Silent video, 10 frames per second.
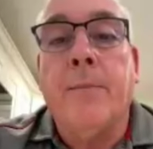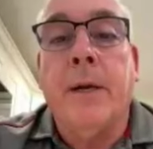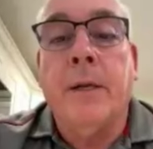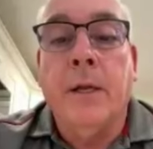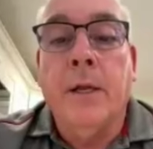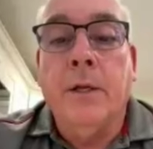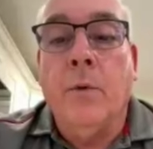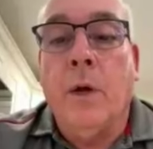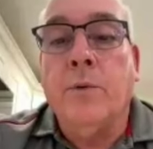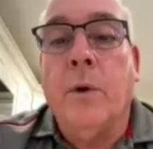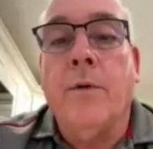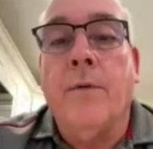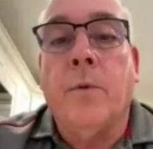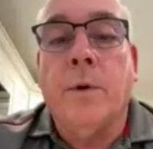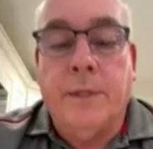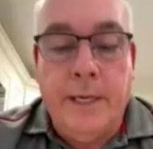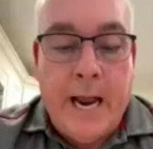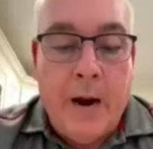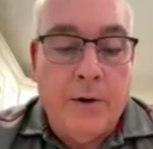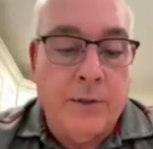But you want 12 to 14
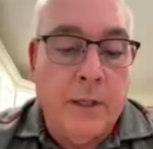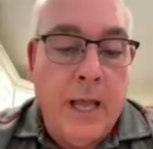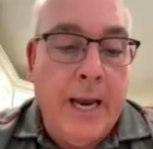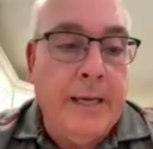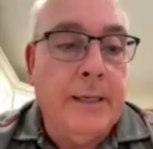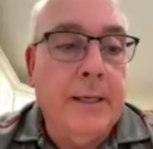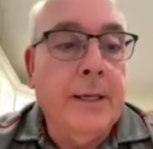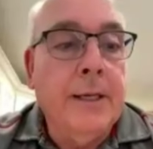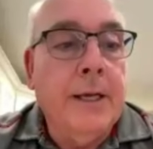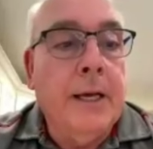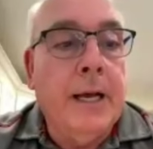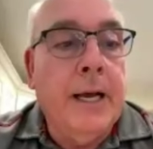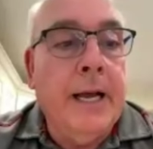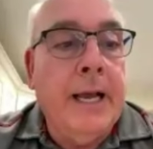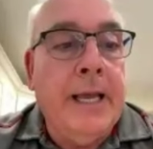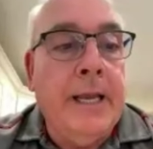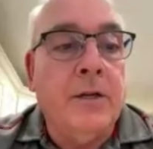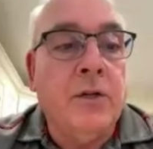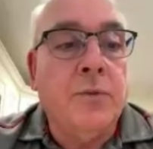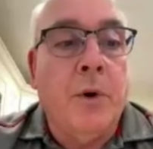hours of light, and in
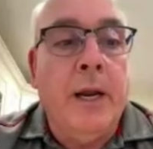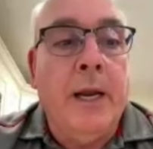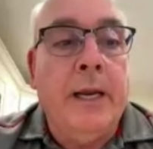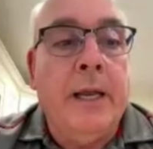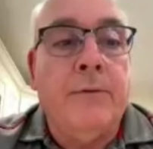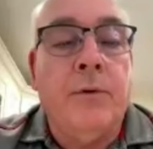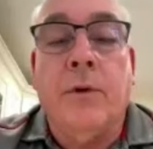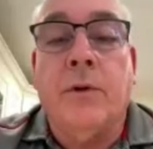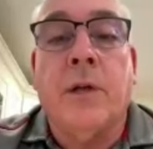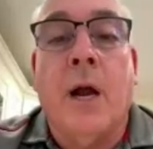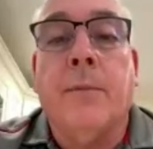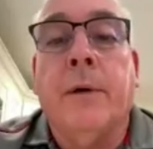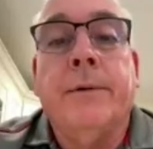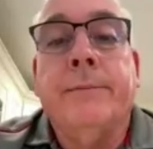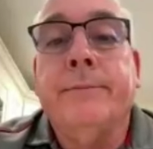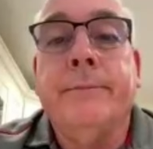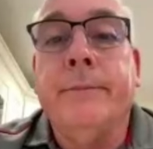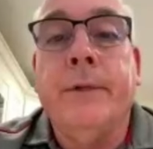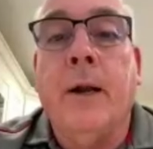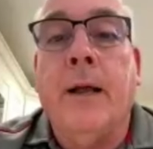the spring and through the summer,
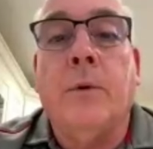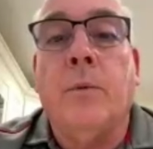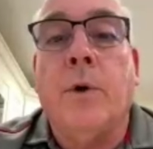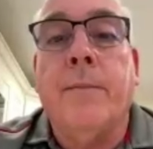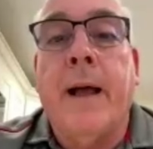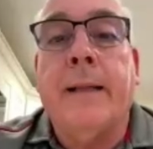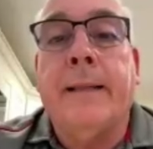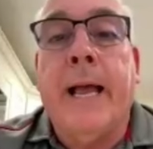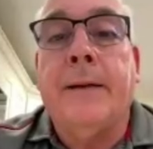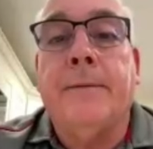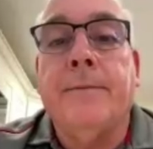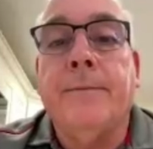you don't have to worry about that.